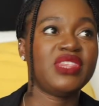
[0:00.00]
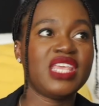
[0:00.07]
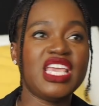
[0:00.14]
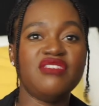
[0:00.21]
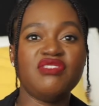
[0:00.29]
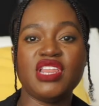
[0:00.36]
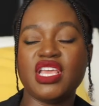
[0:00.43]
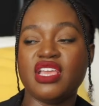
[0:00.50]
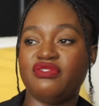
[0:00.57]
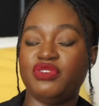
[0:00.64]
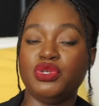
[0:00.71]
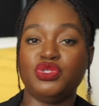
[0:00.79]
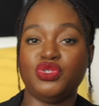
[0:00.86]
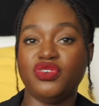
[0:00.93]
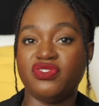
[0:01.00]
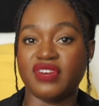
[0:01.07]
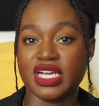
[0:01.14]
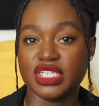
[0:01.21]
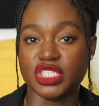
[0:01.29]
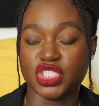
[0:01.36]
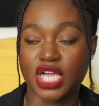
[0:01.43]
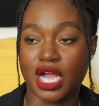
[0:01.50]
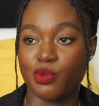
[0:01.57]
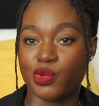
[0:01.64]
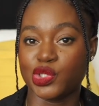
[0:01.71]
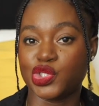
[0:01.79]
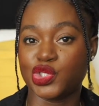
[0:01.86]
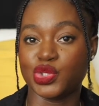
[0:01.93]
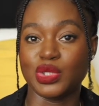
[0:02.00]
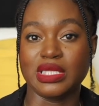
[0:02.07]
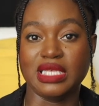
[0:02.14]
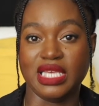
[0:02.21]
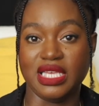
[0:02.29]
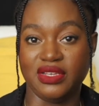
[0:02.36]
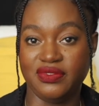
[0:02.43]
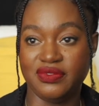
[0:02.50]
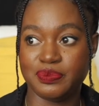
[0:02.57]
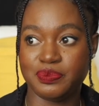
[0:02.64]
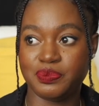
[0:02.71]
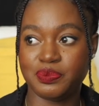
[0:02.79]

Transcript: Even if you do find a job once you leave,